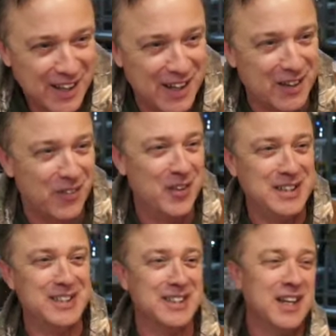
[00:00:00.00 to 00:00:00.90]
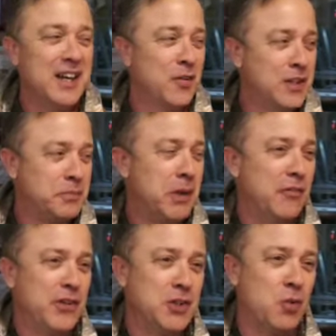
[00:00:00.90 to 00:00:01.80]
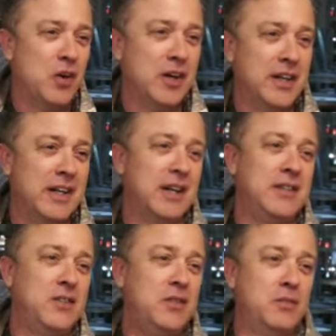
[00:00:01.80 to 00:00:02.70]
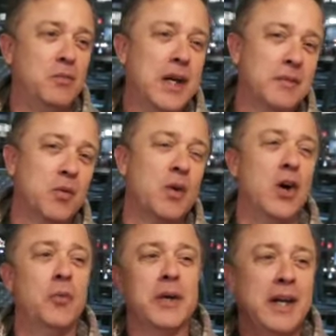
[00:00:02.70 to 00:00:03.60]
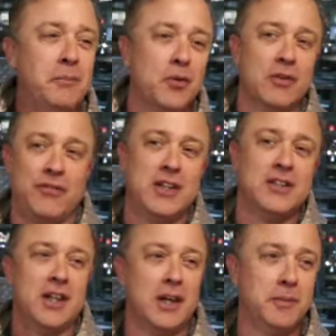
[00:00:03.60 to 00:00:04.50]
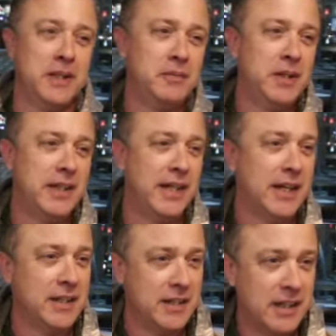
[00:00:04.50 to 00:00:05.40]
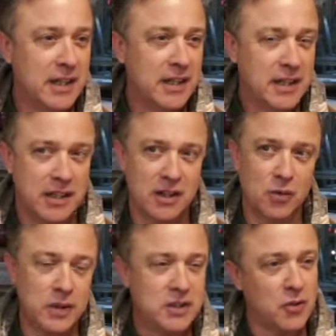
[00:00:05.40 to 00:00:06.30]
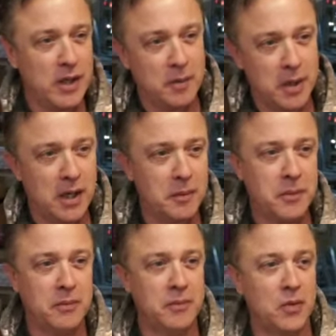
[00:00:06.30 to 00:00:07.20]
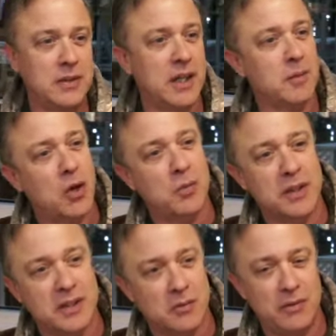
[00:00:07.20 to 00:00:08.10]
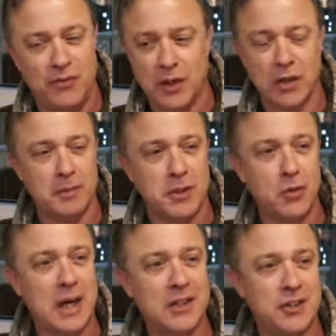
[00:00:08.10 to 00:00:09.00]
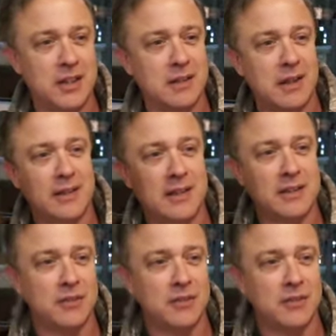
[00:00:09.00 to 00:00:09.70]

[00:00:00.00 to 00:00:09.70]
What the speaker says: And we spearfish one, and then bring him the rope, and they'd pull the fish up, and he'd be dead, and you know, we'd string him up, and we'd take him home with us, and we'd fill up 2 ice chests like this of